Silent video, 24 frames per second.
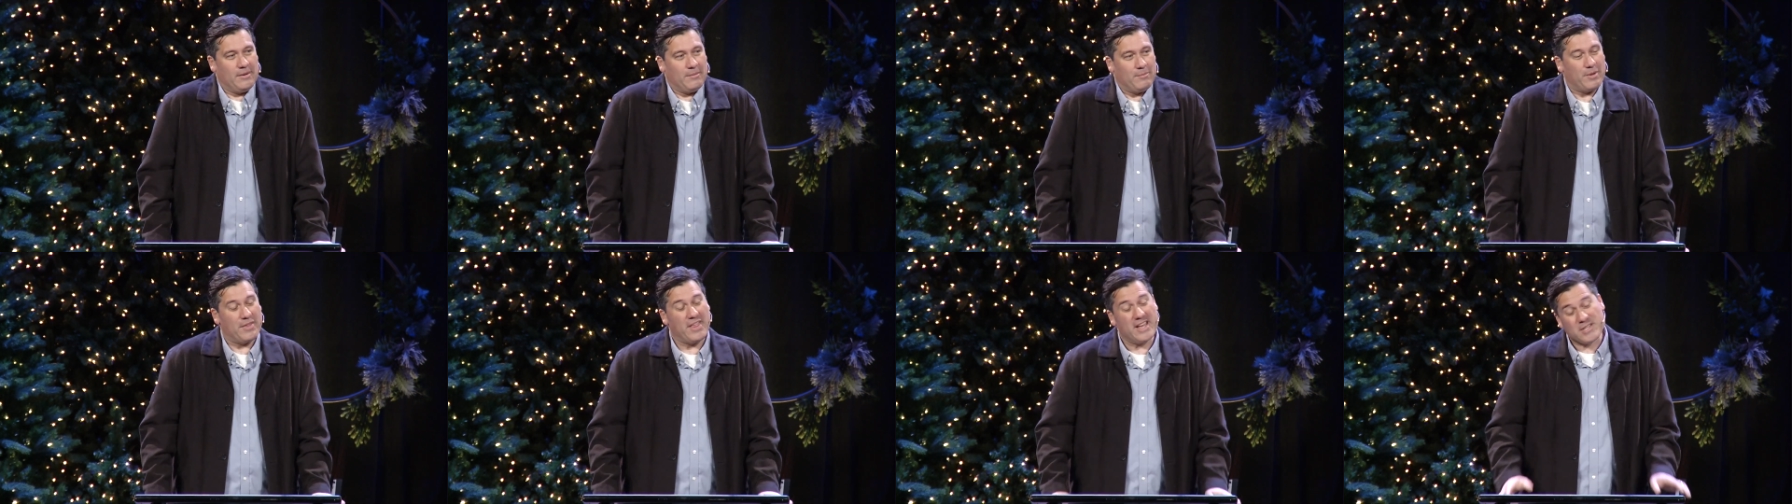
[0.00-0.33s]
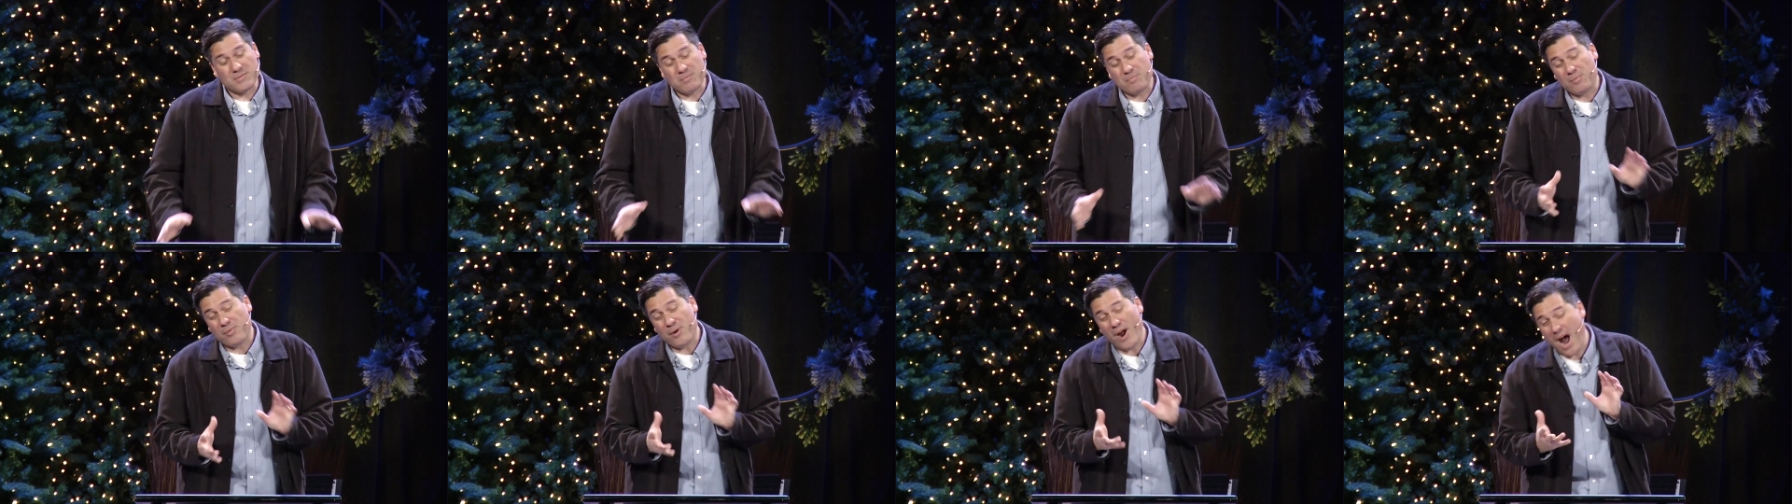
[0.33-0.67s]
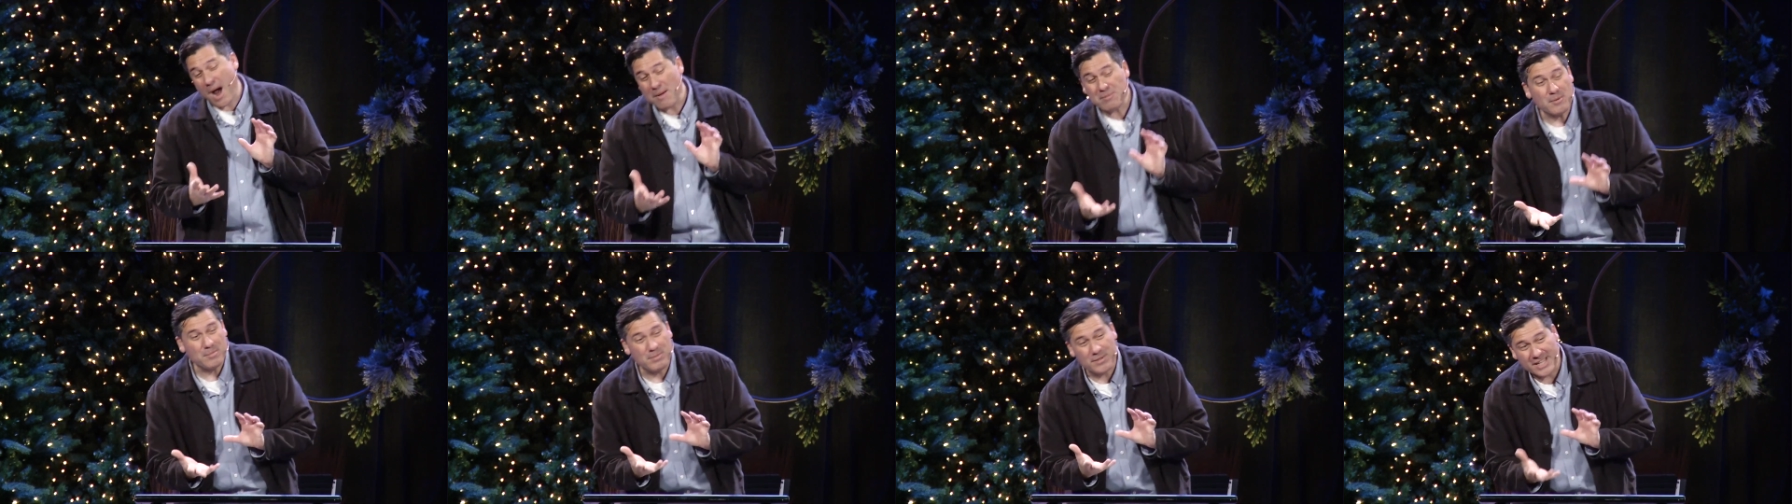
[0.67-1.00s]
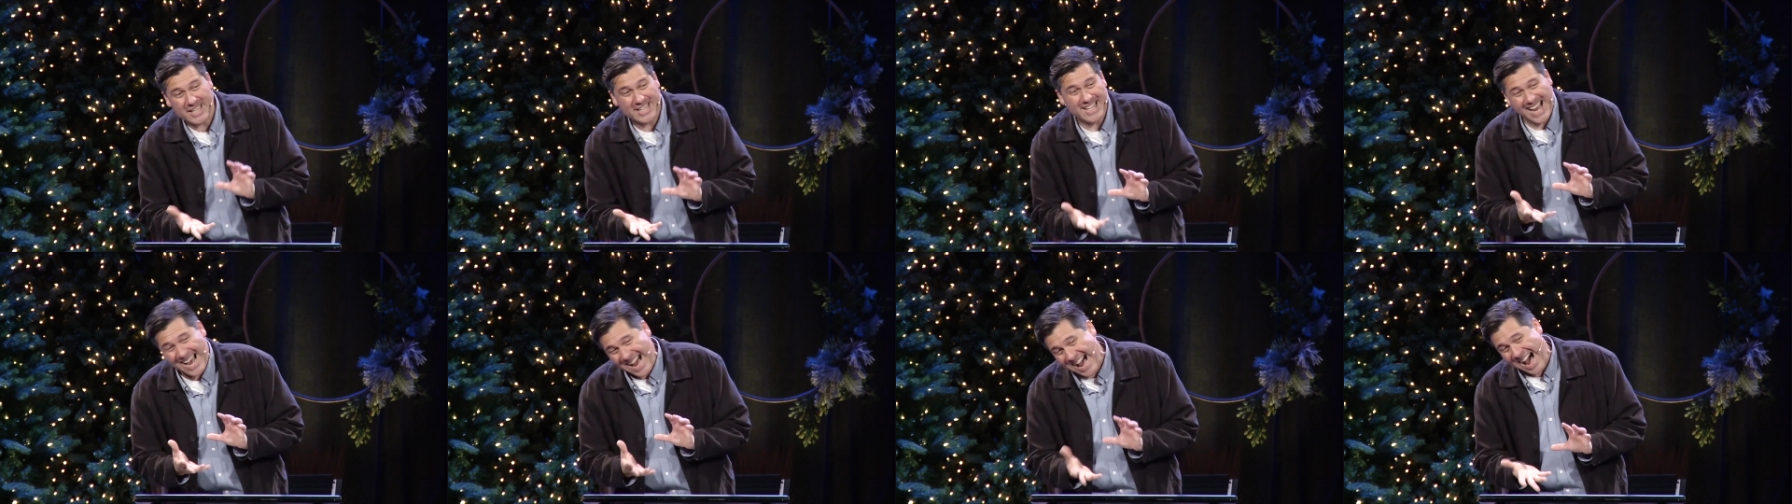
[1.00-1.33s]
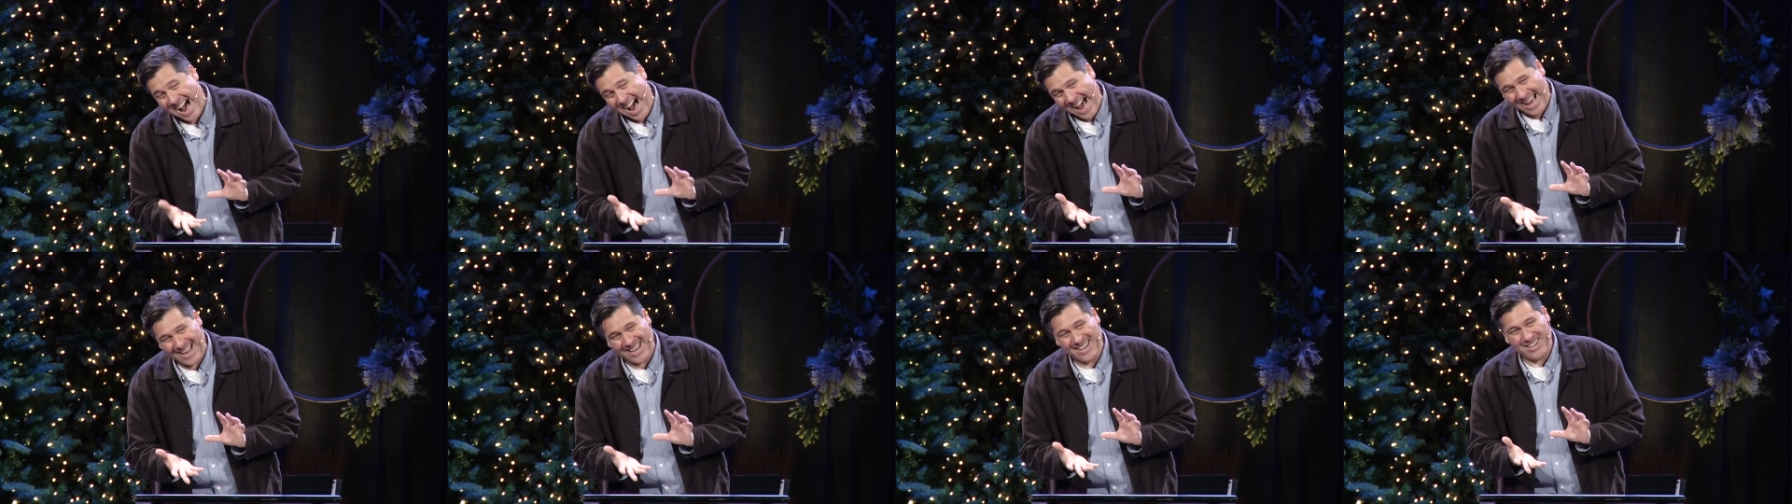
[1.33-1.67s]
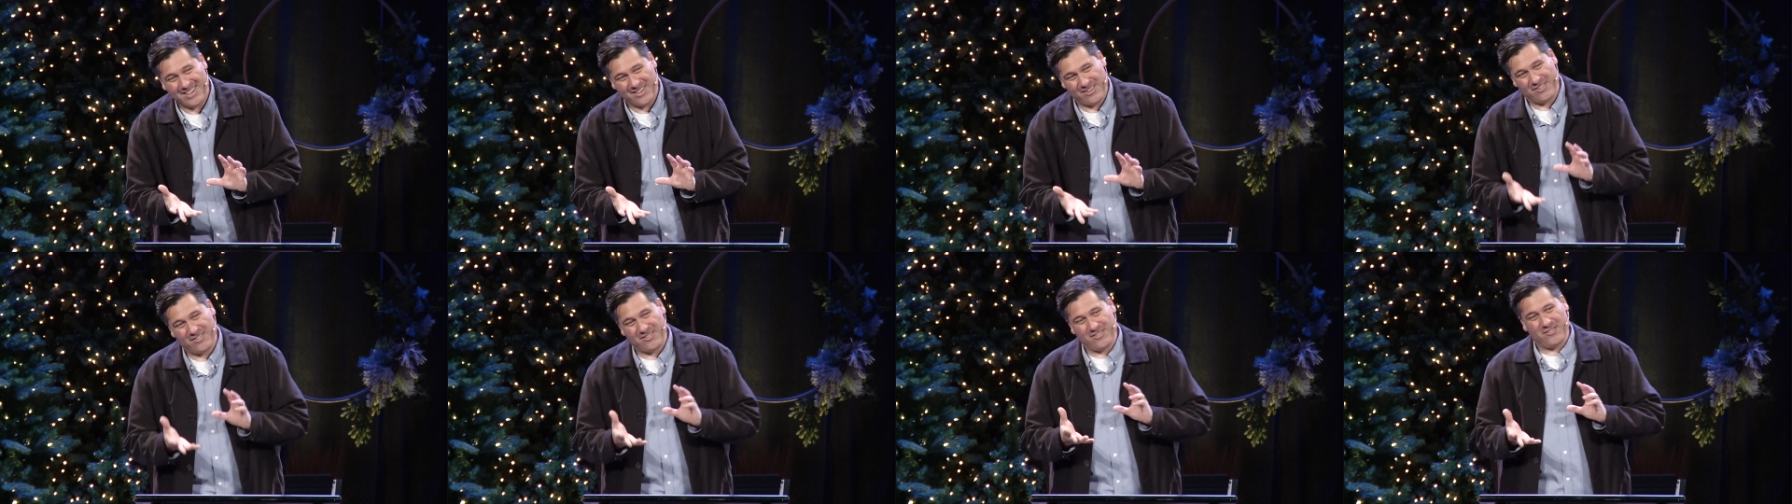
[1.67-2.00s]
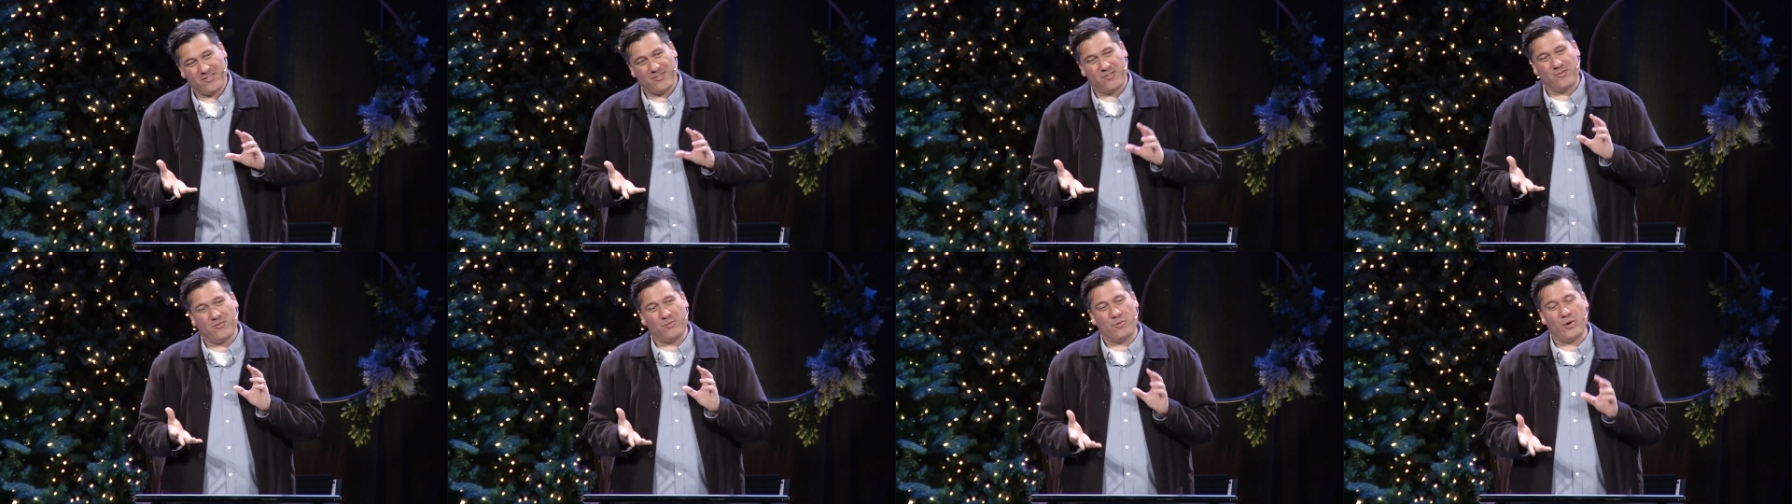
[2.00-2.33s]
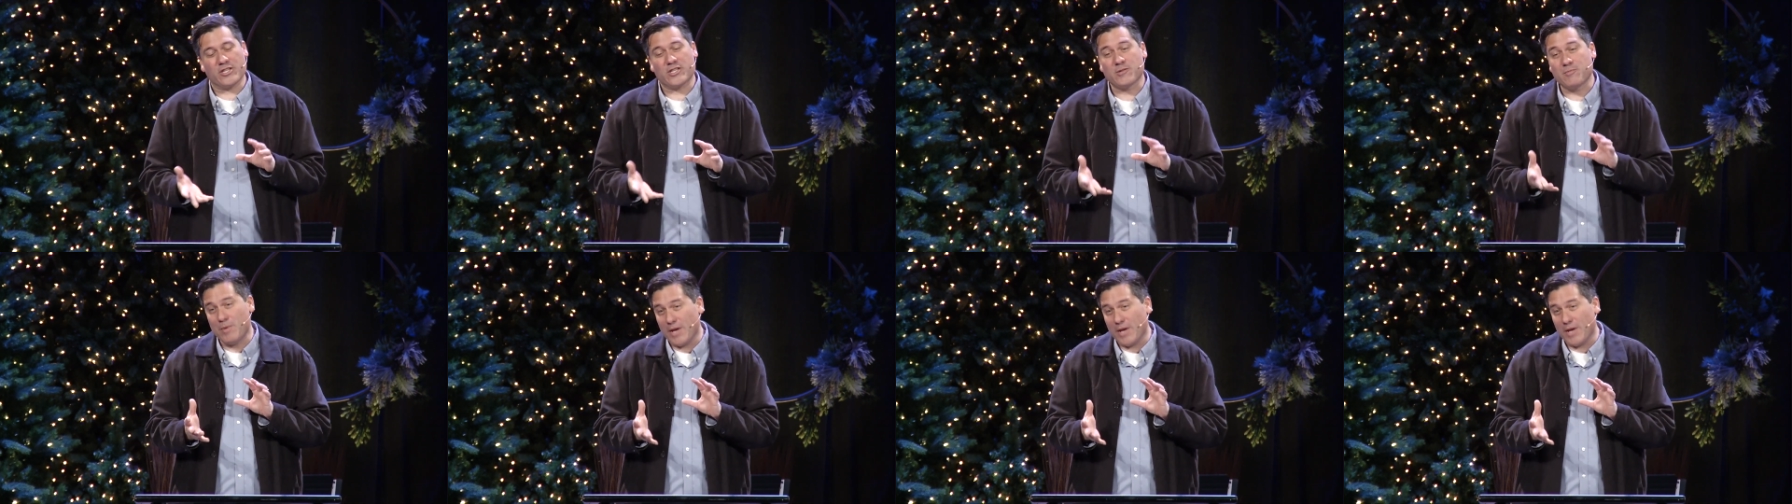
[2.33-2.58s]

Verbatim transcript: But that's probably not what's